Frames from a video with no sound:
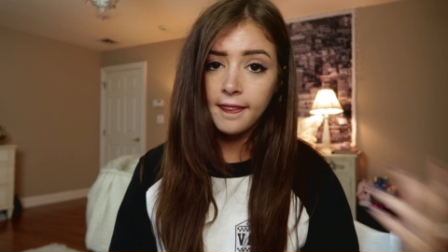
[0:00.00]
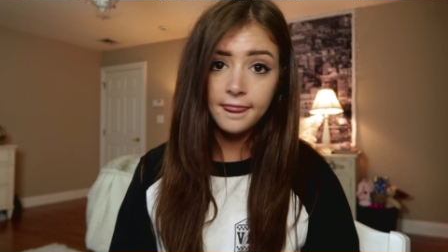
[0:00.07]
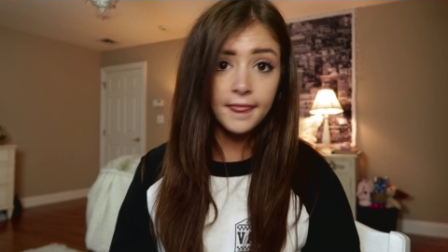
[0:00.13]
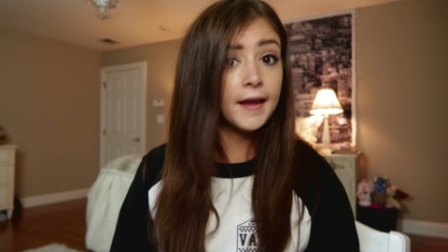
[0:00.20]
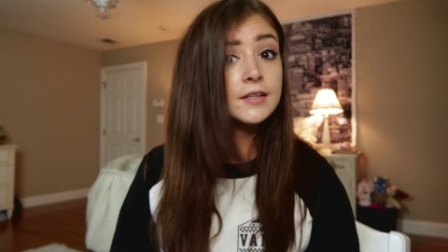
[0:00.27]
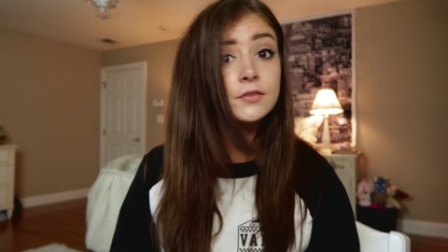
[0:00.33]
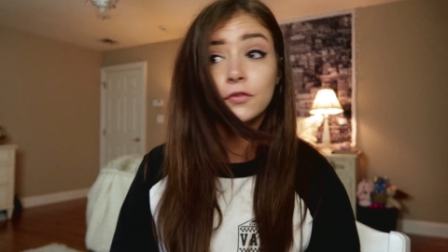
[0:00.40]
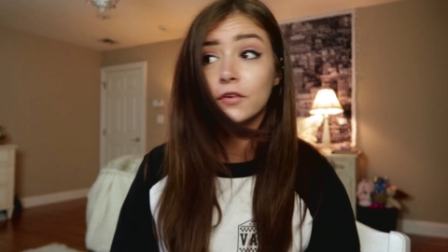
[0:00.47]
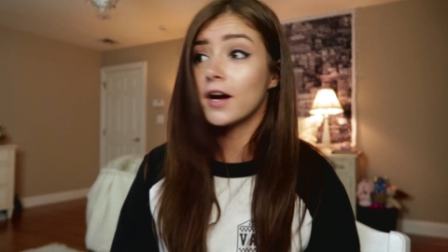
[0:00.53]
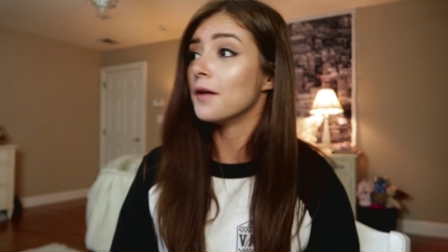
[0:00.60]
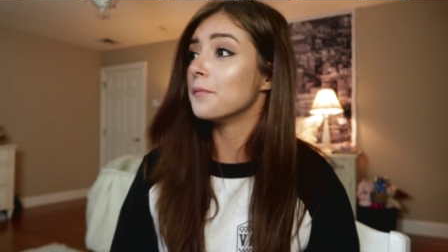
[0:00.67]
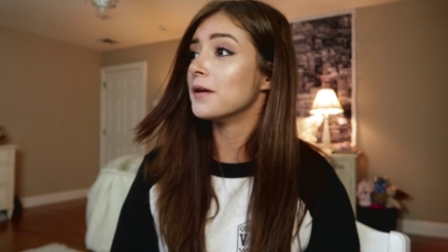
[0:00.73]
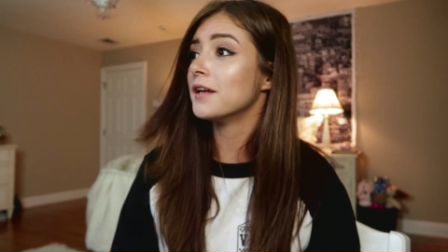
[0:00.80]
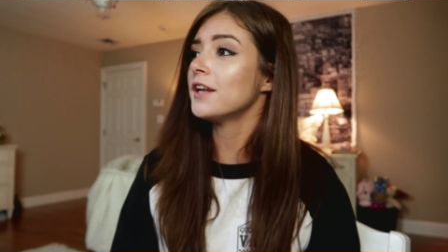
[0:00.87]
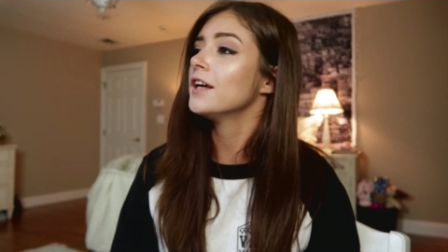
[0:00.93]
thanks for
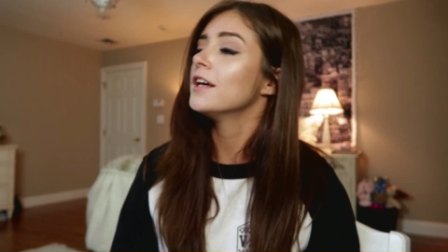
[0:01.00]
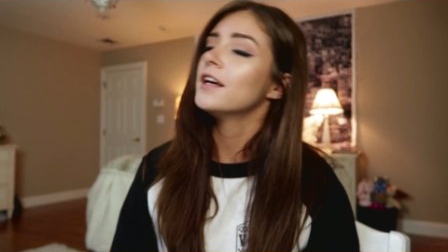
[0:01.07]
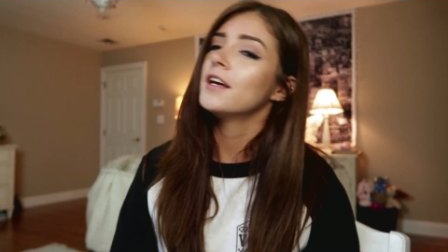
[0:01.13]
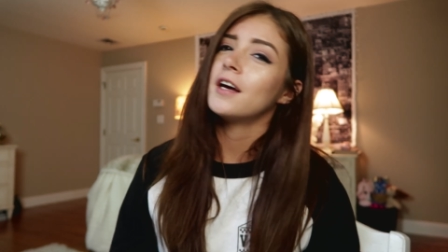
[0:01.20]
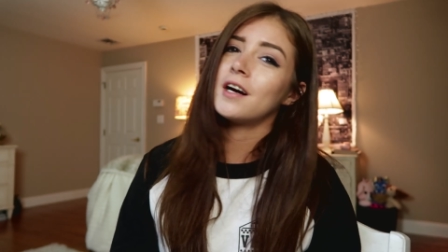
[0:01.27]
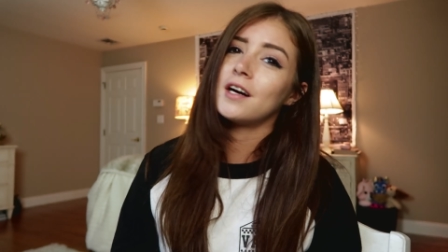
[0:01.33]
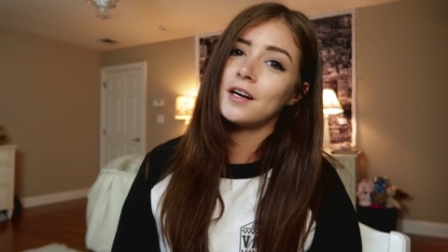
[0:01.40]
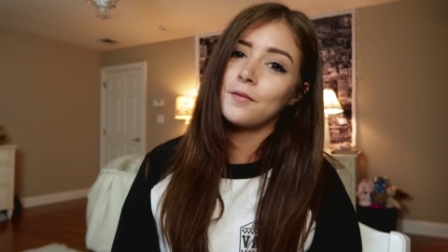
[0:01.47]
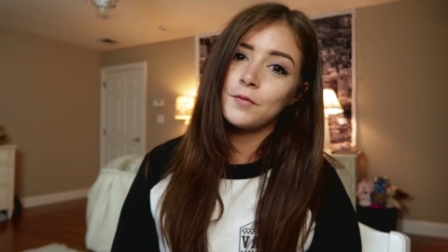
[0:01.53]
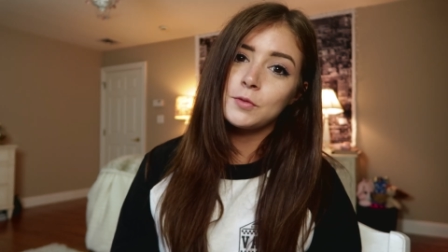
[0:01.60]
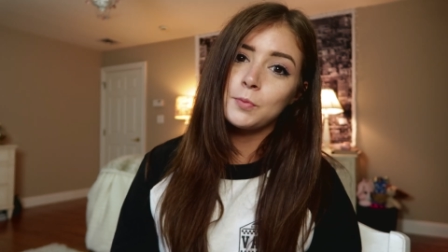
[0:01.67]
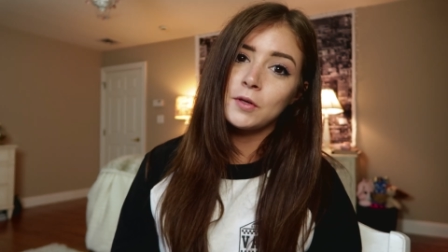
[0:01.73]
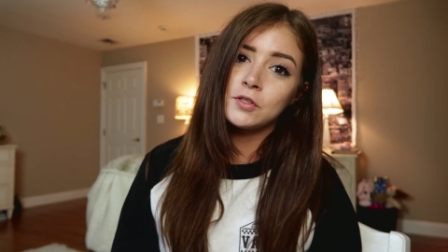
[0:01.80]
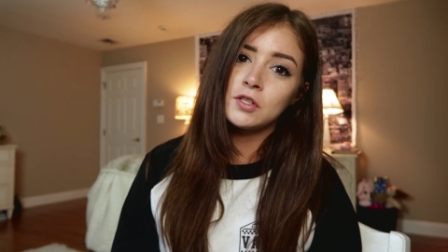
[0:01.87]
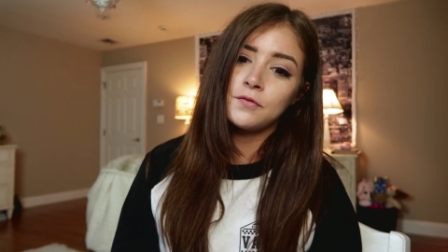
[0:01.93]
coming um,
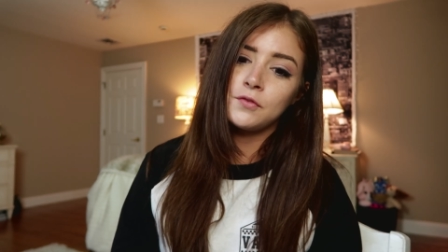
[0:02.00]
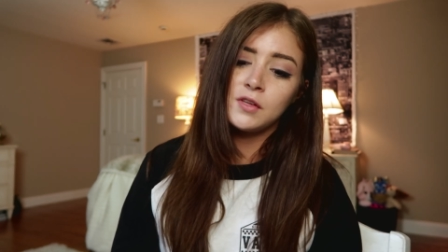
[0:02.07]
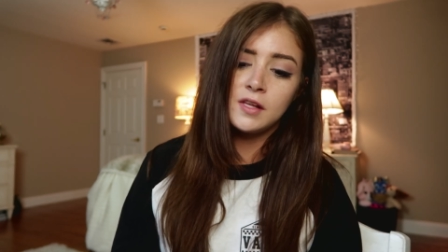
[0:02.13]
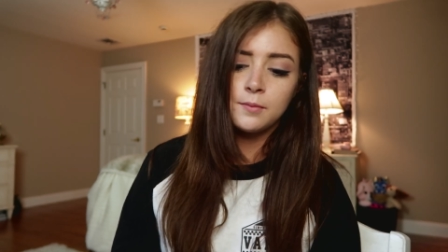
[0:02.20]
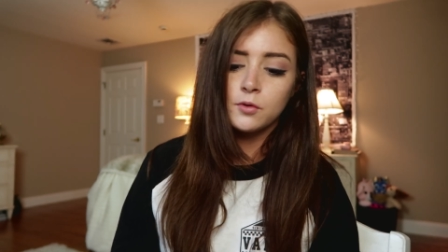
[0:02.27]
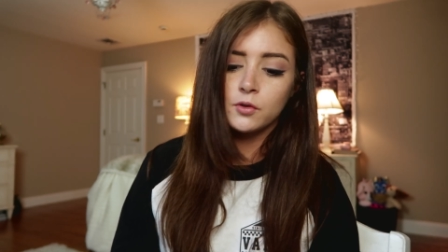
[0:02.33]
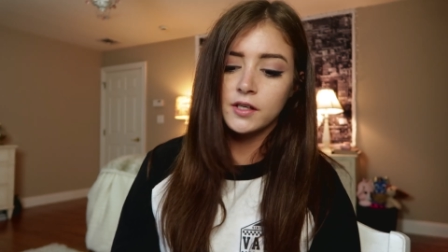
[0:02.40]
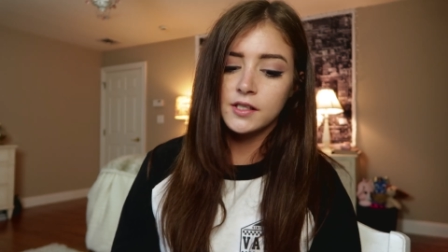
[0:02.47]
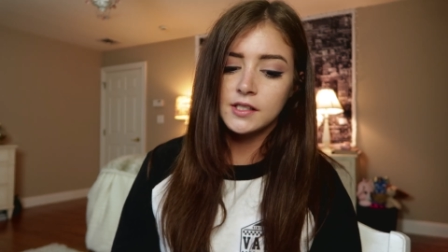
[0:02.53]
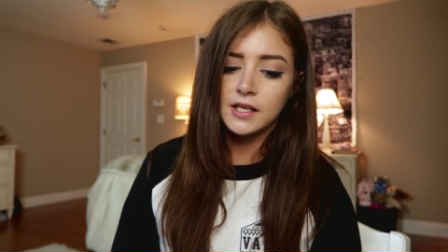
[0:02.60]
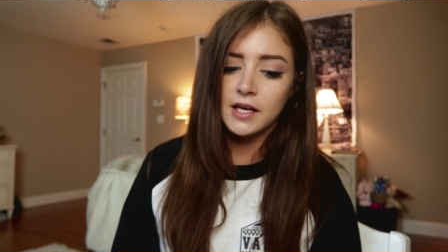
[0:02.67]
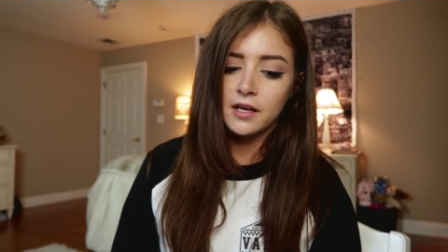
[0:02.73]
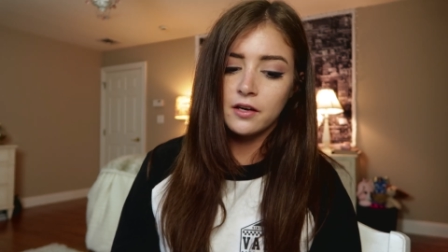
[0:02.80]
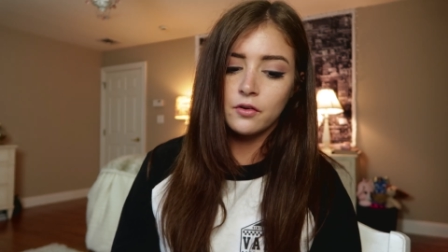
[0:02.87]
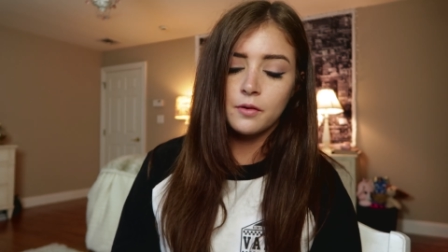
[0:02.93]
especially if you came to our
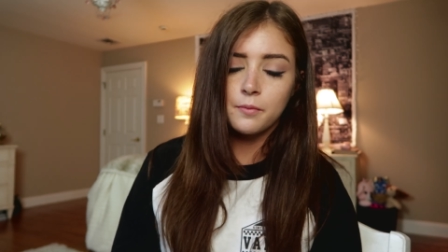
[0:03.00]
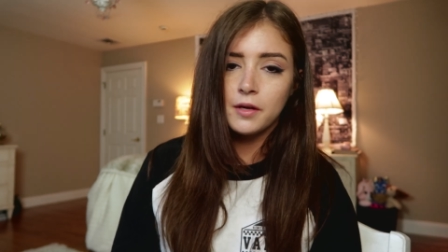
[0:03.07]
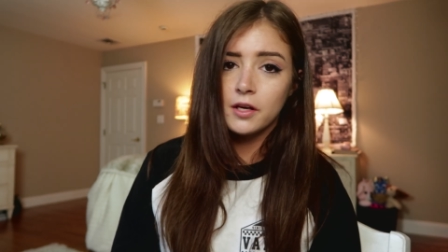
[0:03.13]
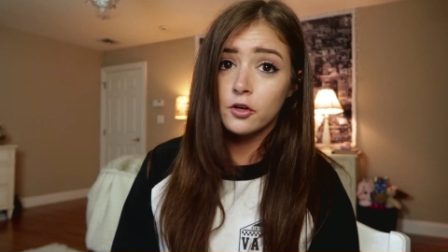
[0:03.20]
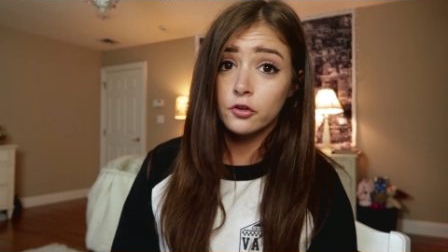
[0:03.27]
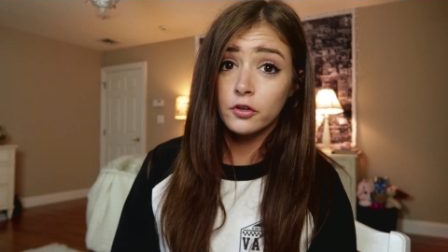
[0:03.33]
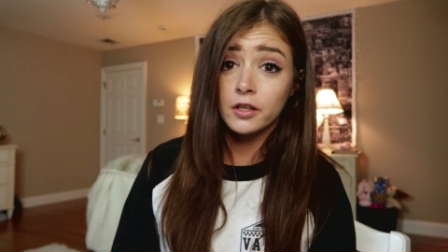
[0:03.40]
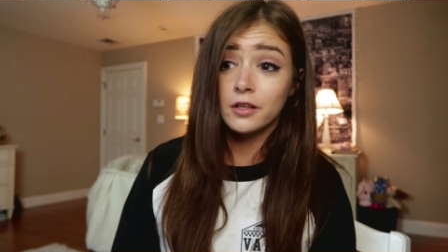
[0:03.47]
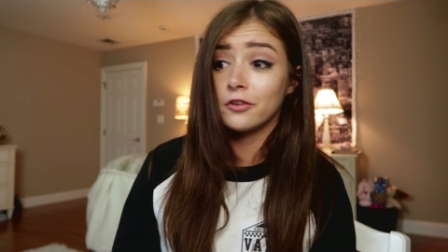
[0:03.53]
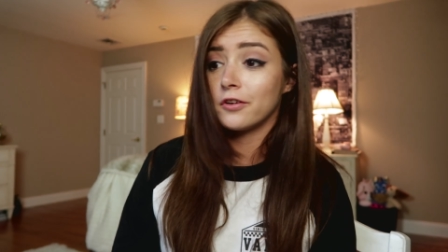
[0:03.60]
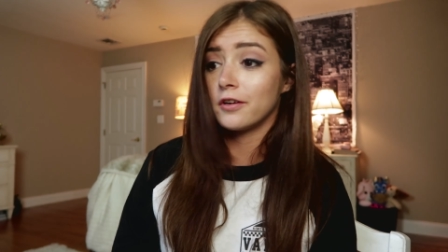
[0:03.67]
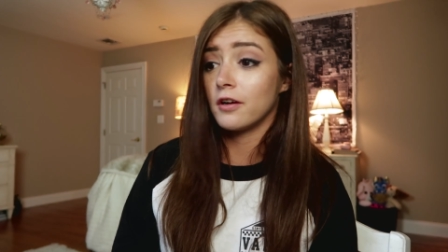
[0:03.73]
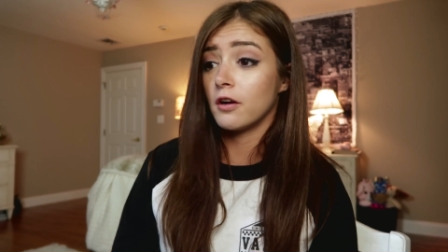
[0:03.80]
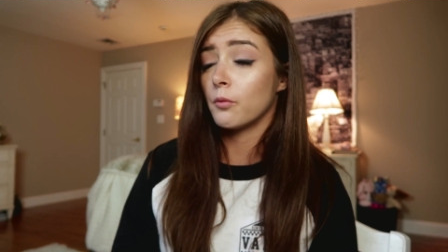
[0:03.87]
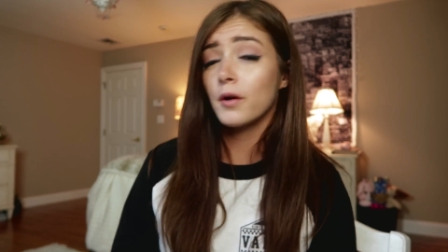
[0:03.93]
set or a meet and greet
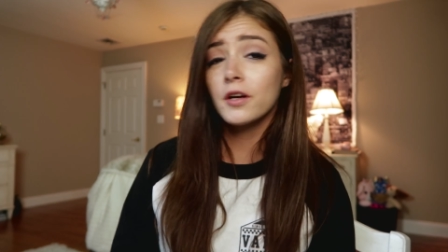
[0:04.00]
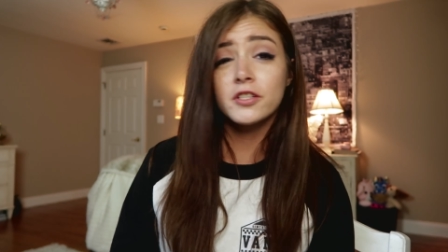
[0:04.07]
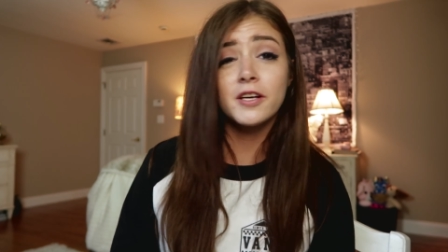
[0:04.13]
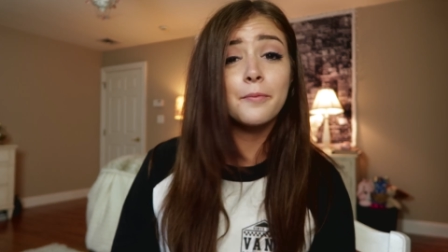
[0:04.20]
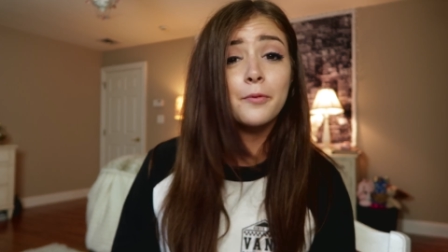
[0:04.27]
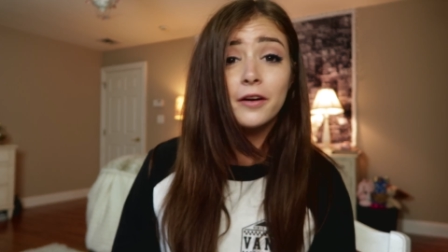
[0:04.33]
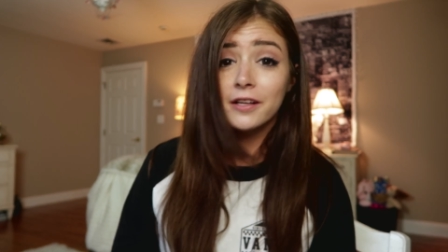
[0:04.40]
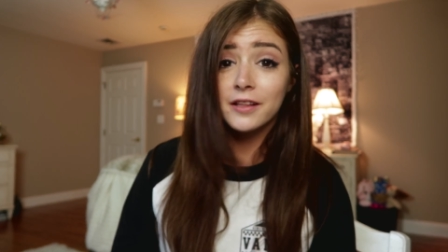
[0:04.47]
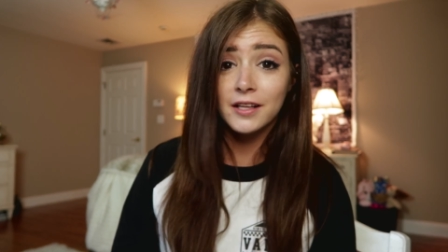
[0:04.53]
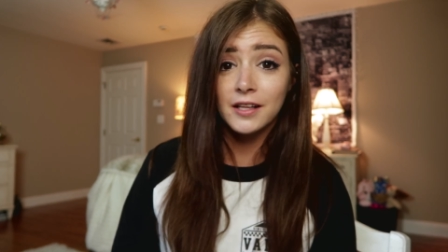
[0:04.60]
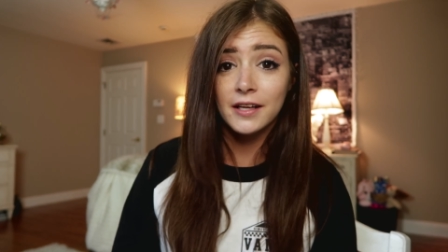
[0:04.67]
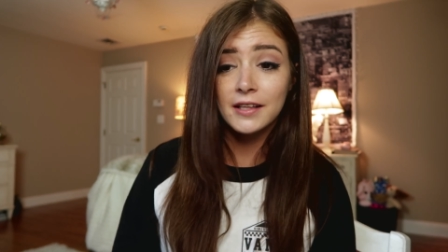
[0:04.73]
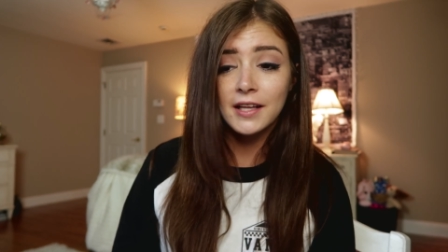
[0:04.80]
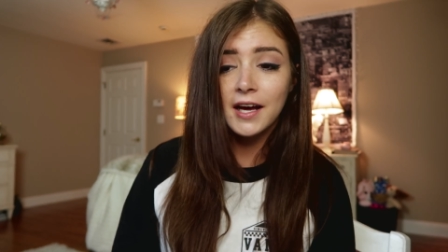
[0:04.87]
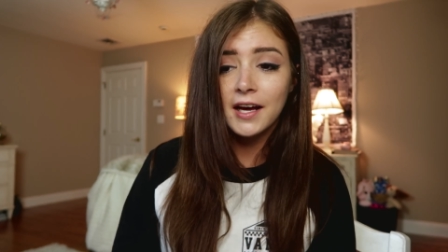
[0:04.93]
or a workshop or anything
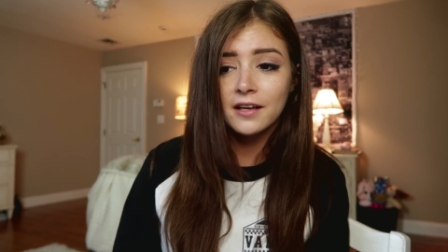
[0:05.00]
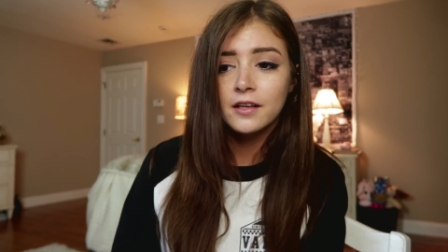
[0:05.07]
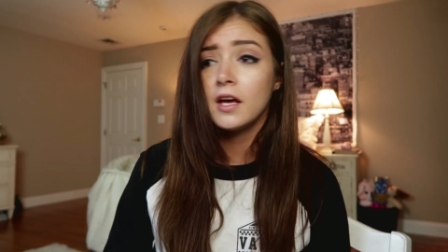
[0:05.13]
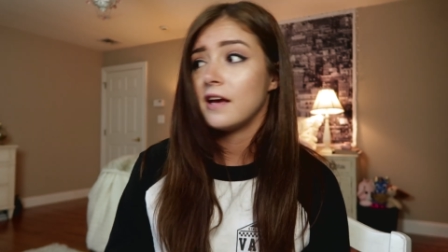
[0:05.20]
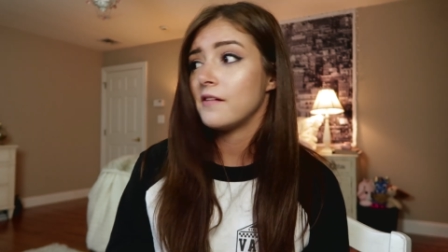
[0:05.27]
like that.